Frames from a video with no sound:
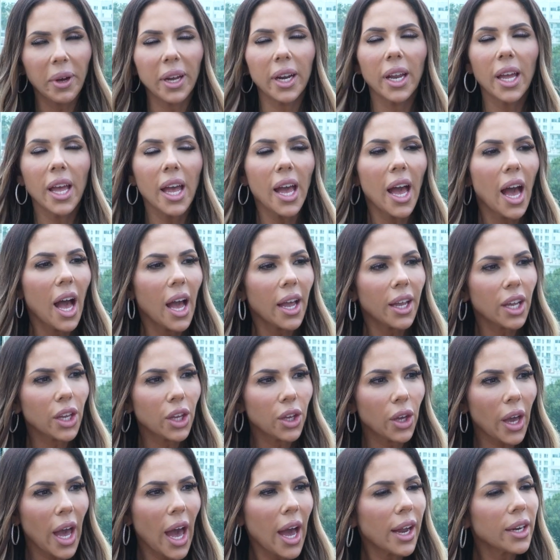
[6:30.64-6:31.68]
But
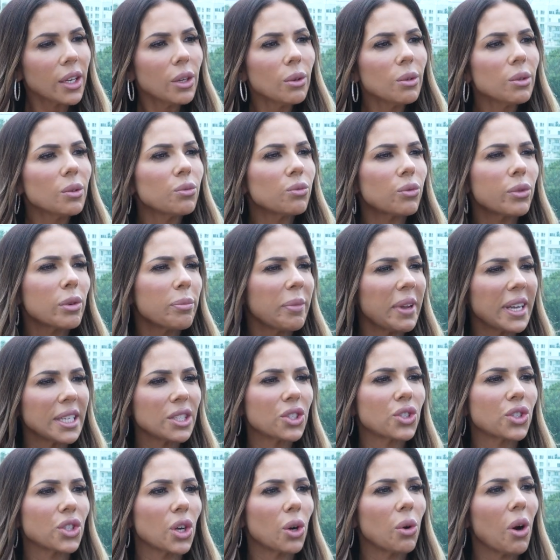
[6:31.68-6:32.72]
how do you remain
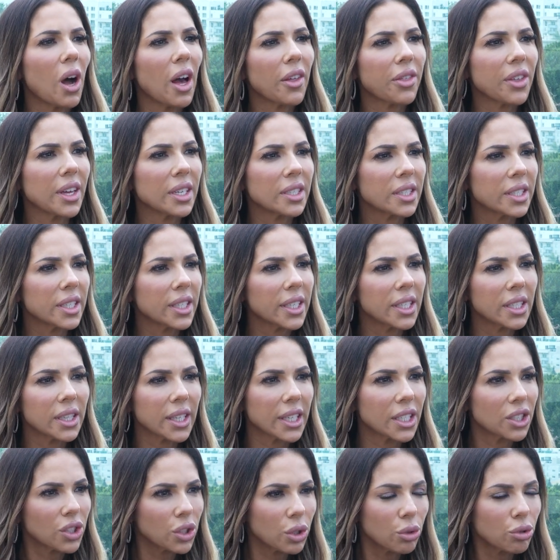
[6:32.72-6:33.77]
so authentic and
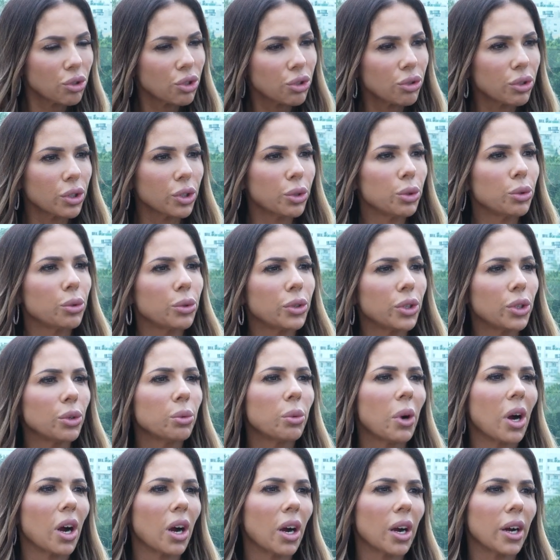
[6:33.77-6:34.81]
like so true to who you
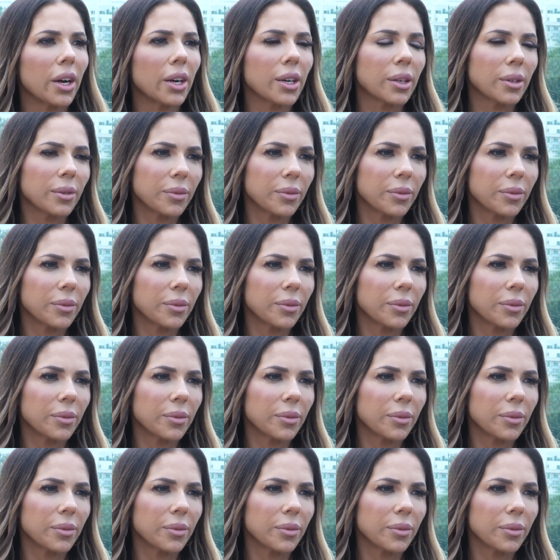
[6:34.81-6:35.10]
are?